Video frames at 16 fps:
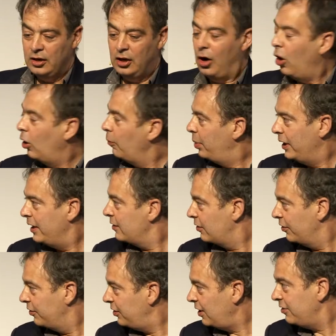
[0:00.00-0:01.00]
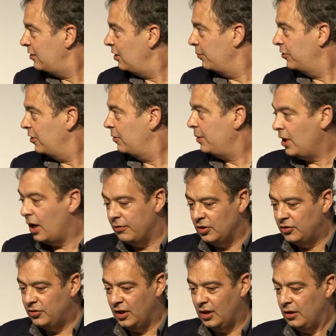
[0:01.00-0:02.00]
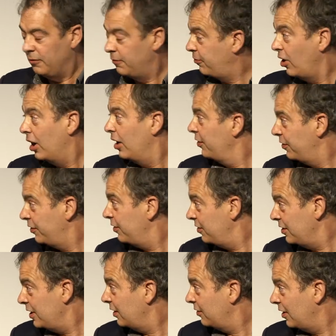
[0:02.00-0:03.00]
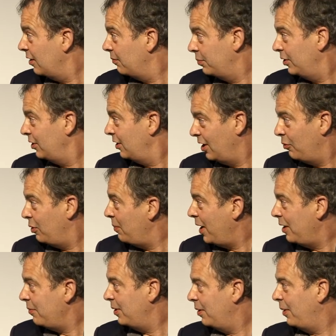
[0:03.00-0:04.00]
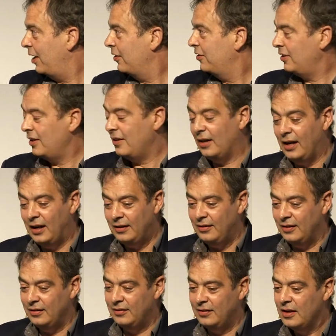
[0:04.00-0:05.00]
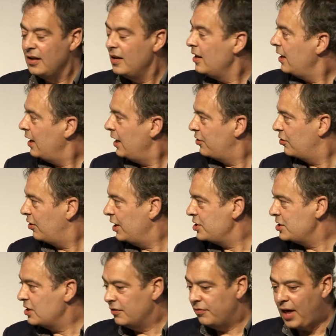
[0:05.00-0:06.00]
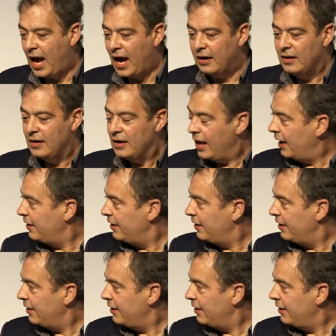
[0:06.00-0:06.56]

Your whole political systems had been overturned. France is an example. You know, we may be about to see the latest iteration of that.